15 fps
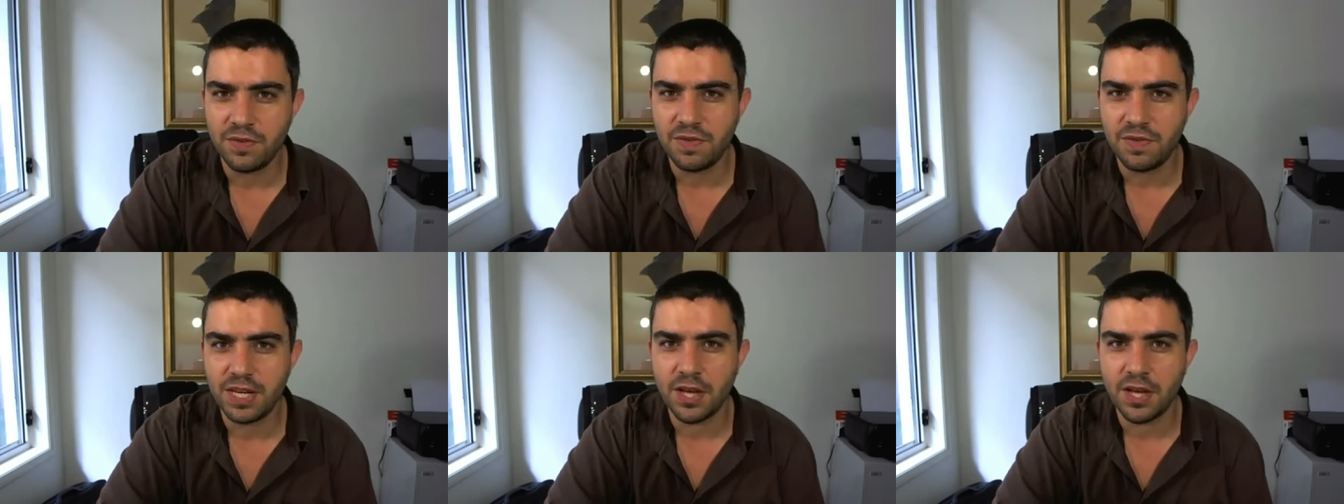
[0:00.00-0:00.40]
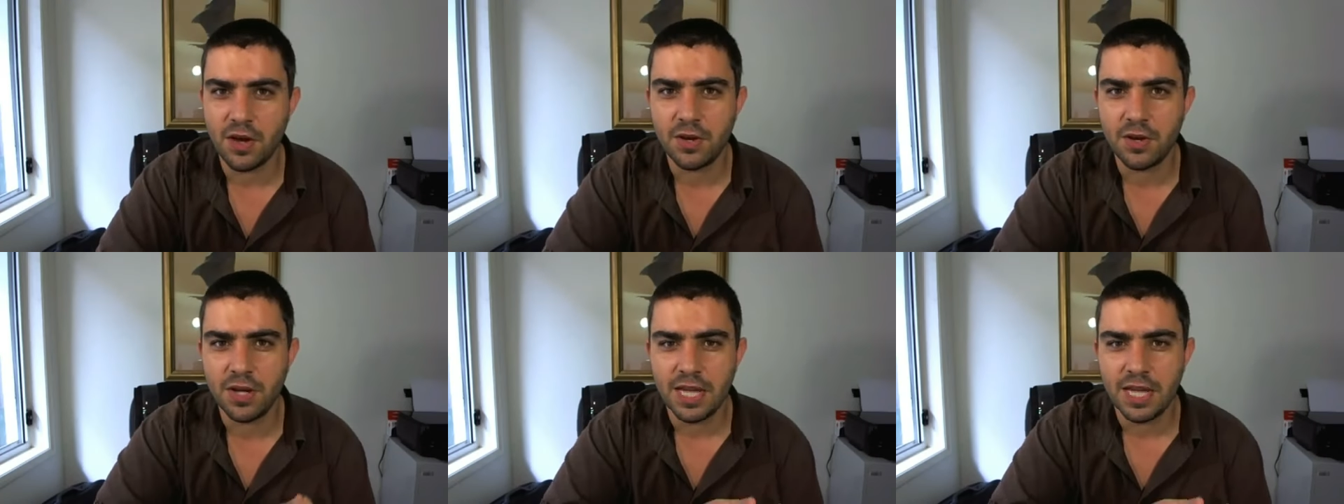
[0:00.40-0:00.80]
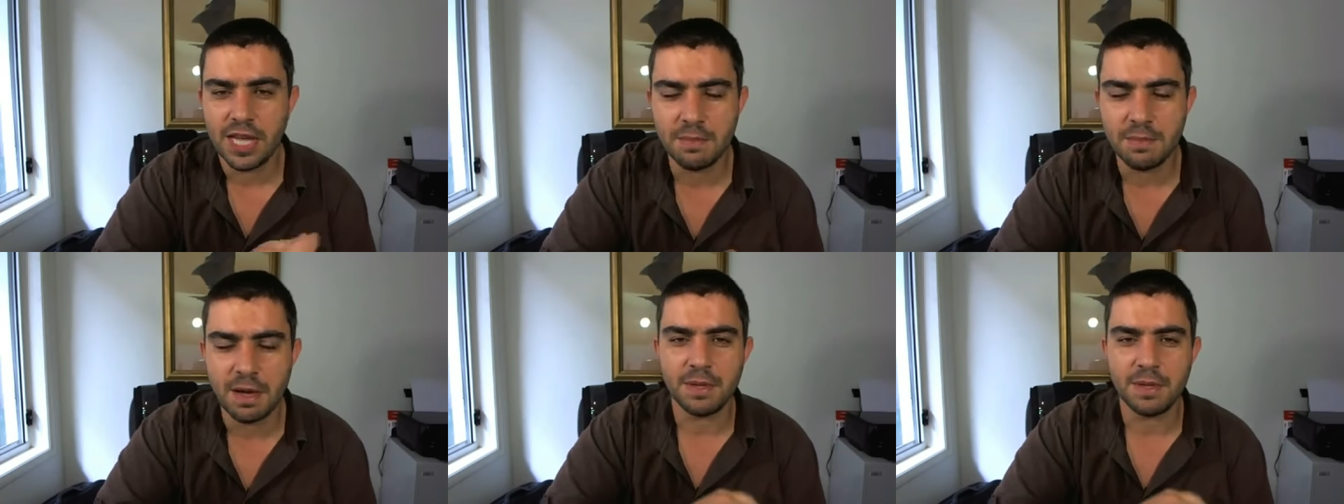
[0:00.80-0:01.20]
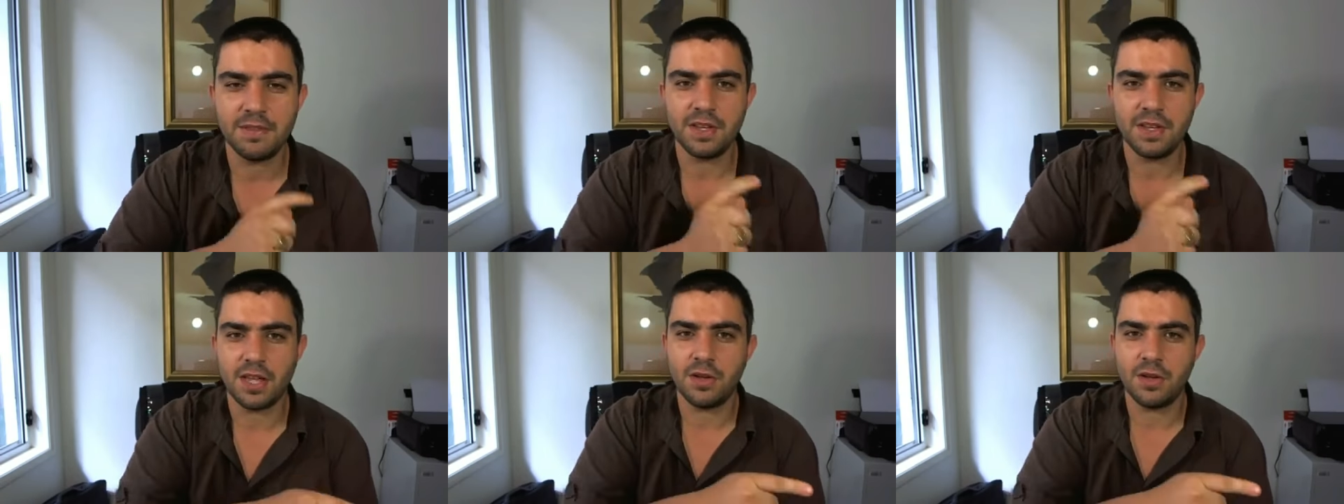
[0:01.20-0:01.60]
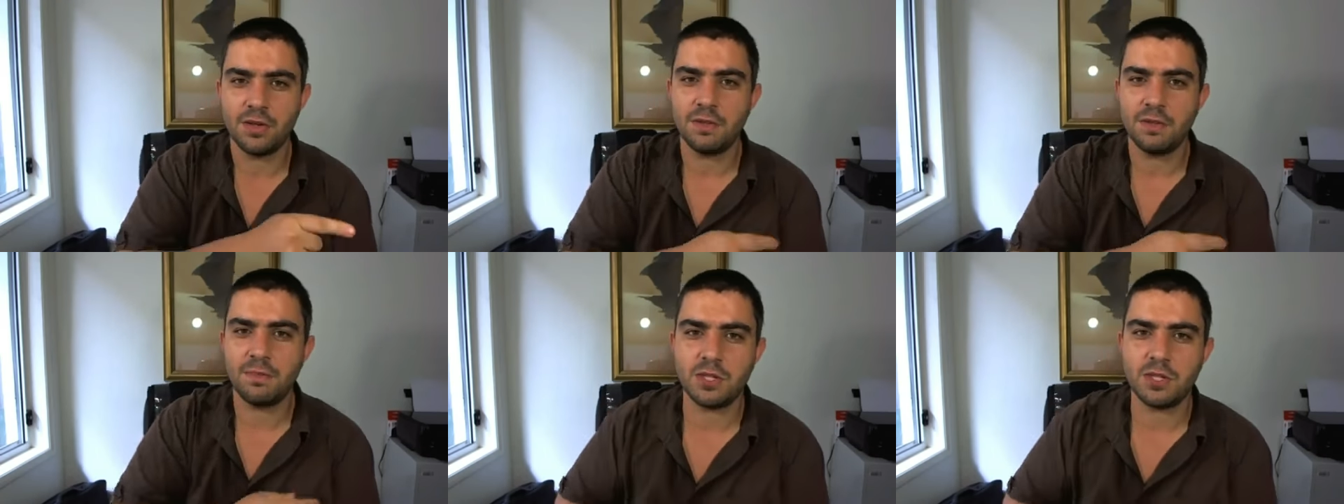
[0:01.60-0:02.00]
video. Email me the video.
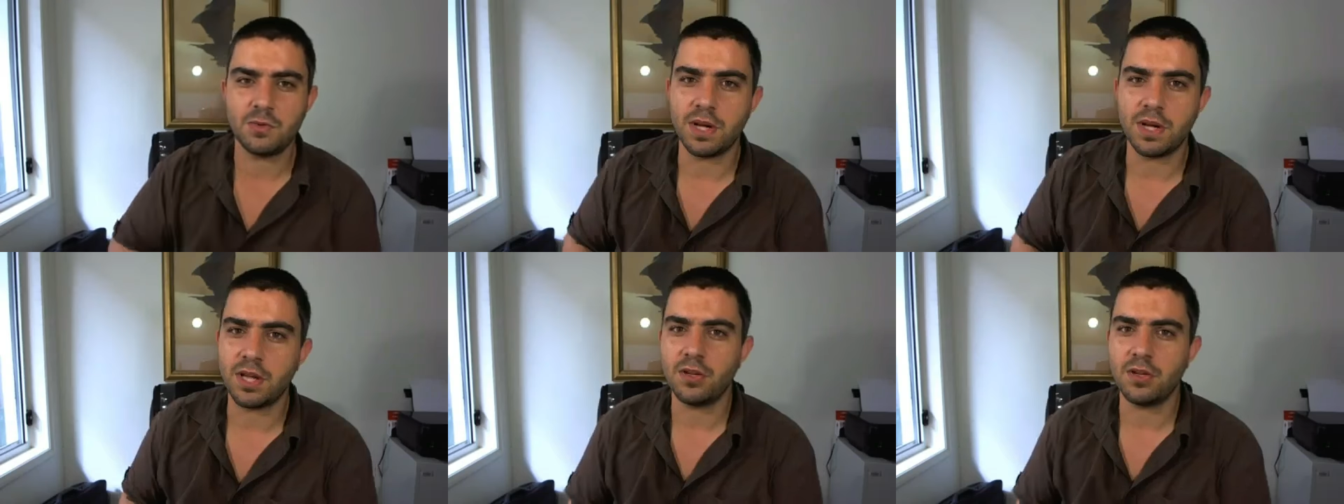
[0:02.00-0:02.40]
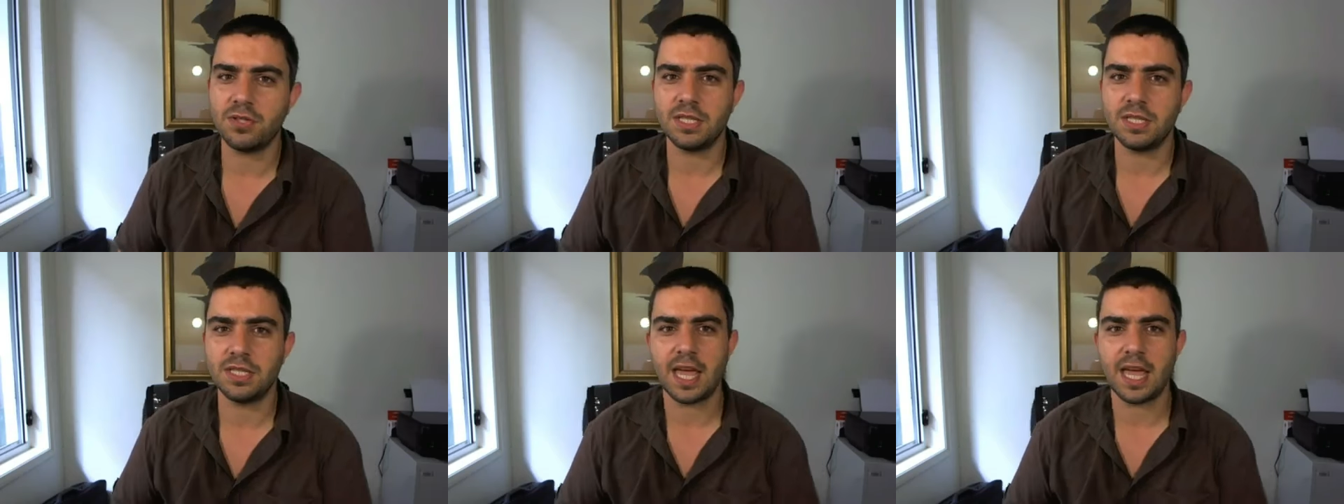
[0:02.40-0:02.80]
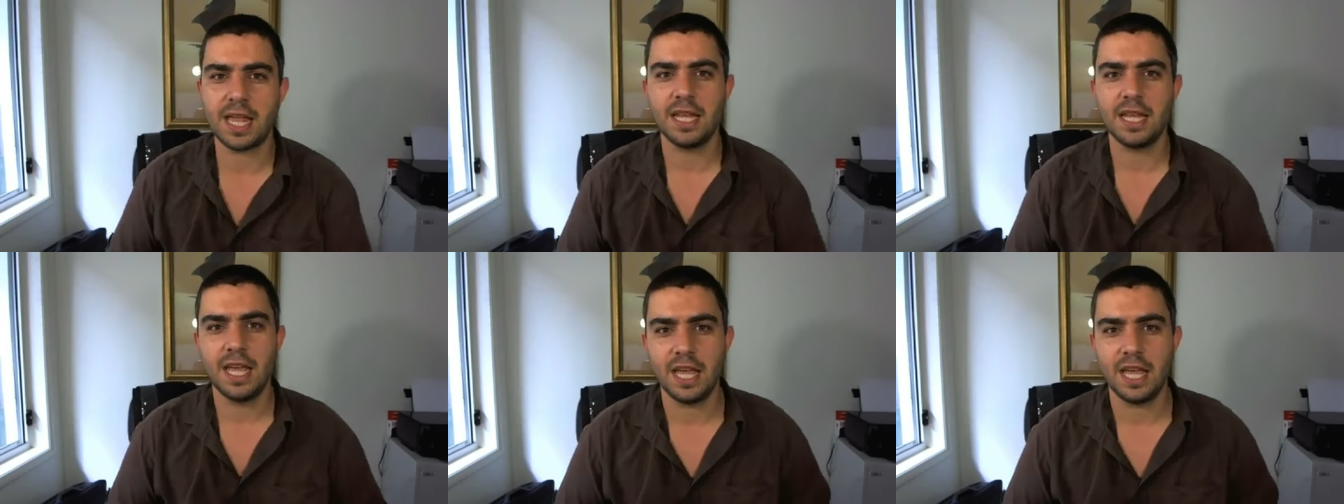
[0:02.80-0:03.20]
The best one goes into that.